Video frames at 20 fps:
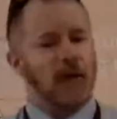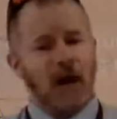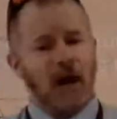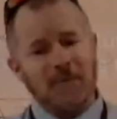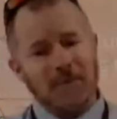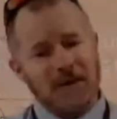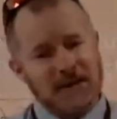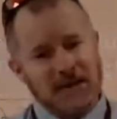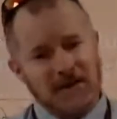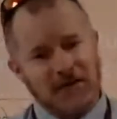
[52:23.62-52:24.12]

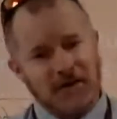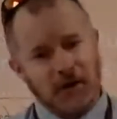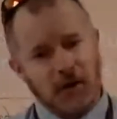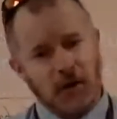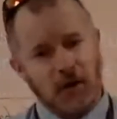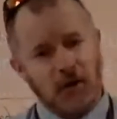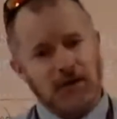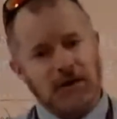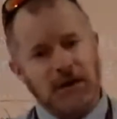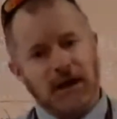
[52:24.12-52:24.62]
be
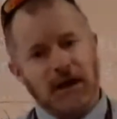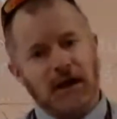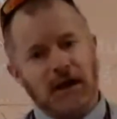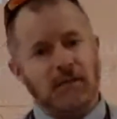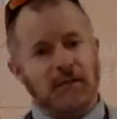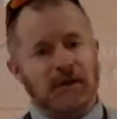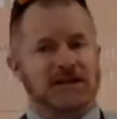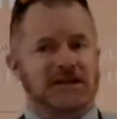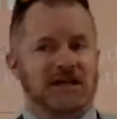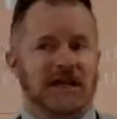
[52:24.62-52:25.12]
difficult,
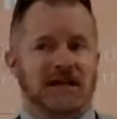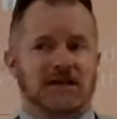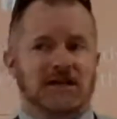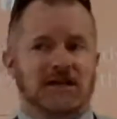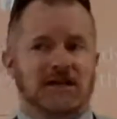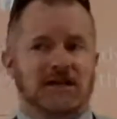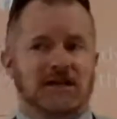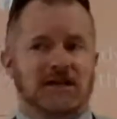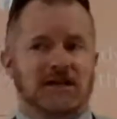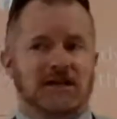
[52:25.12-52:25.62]

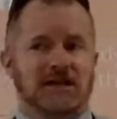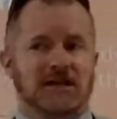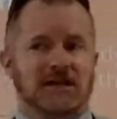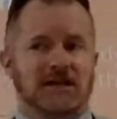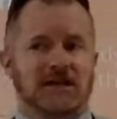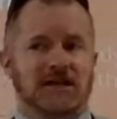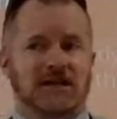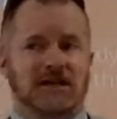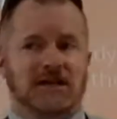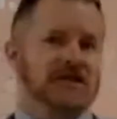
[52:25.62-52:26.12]

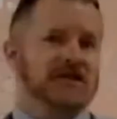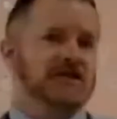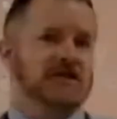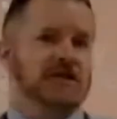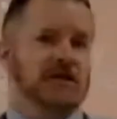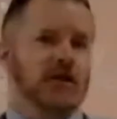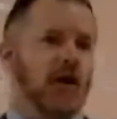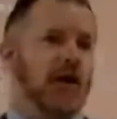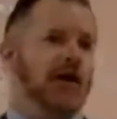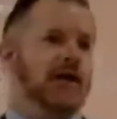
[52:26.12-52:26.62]
particularly if it's
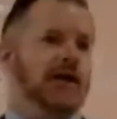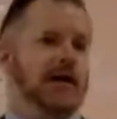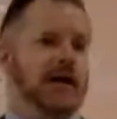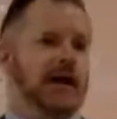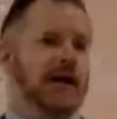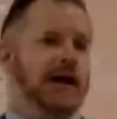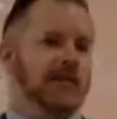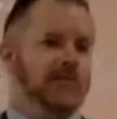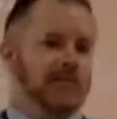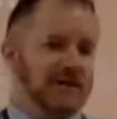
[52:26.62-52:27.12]
not
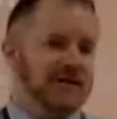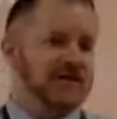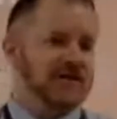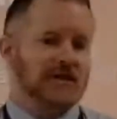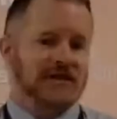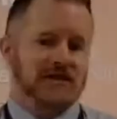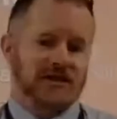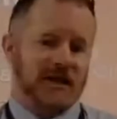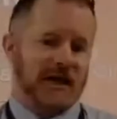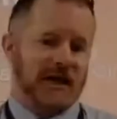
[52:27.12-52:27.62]
a
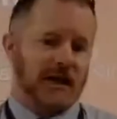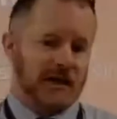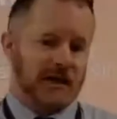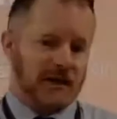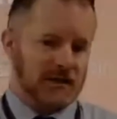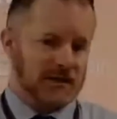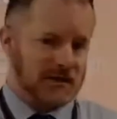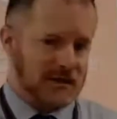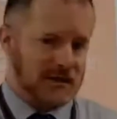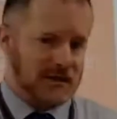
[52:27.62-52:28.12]
business that
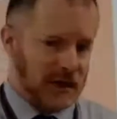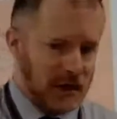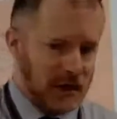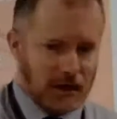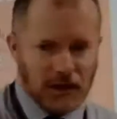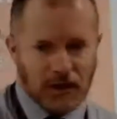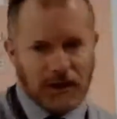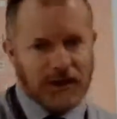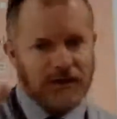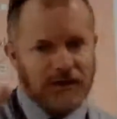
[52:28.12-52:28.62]
is
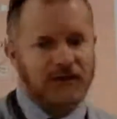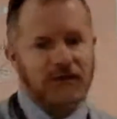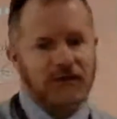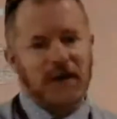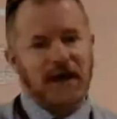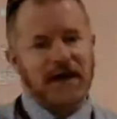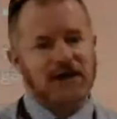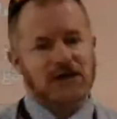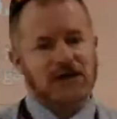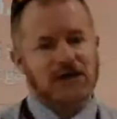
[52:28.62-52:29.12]

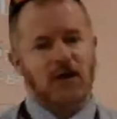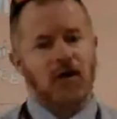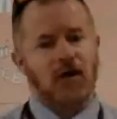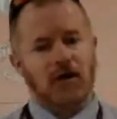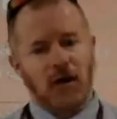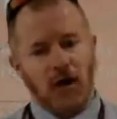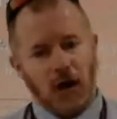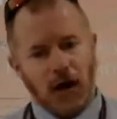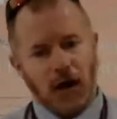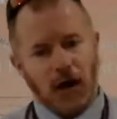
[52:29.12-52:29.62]
information
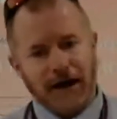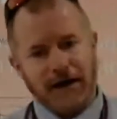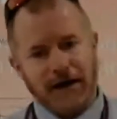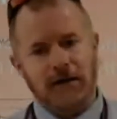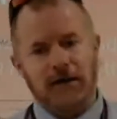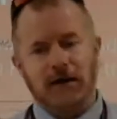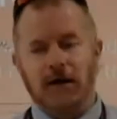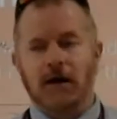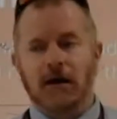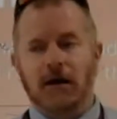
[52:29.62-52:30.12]
online.
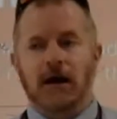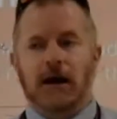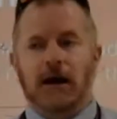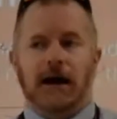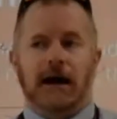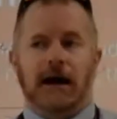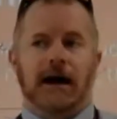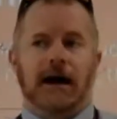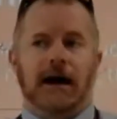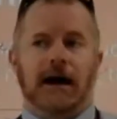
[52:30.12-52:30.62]

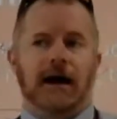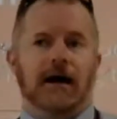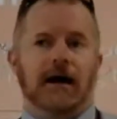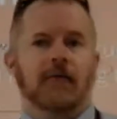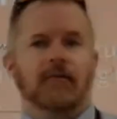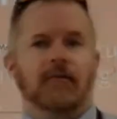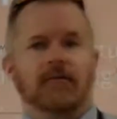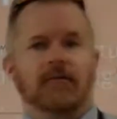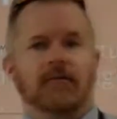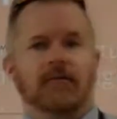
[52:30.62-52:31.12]

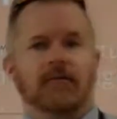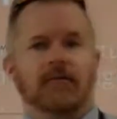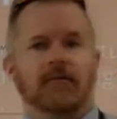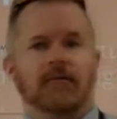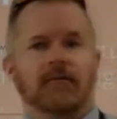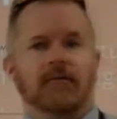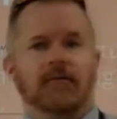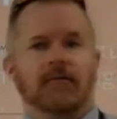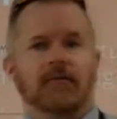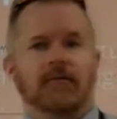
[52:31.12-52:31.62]
And if
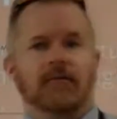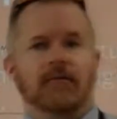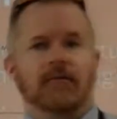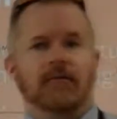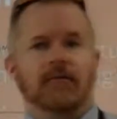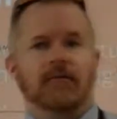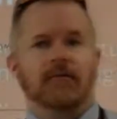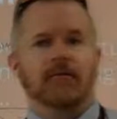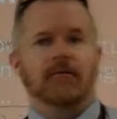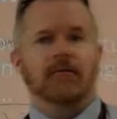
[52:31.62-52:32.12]
you haven't
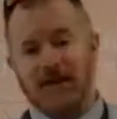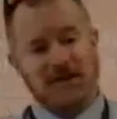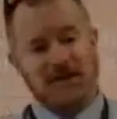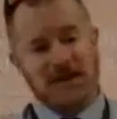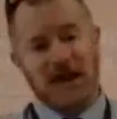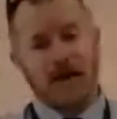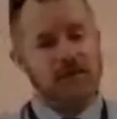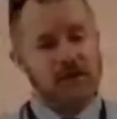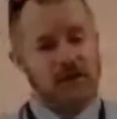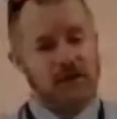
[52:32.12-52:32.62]
found that,
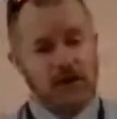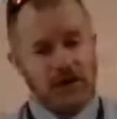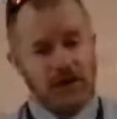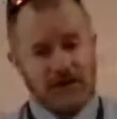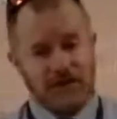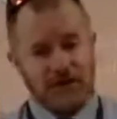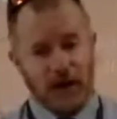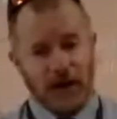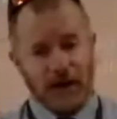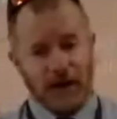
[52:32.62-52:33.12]
that's
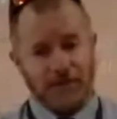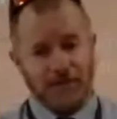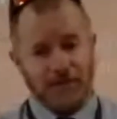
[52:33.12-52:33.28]
absolutely fine.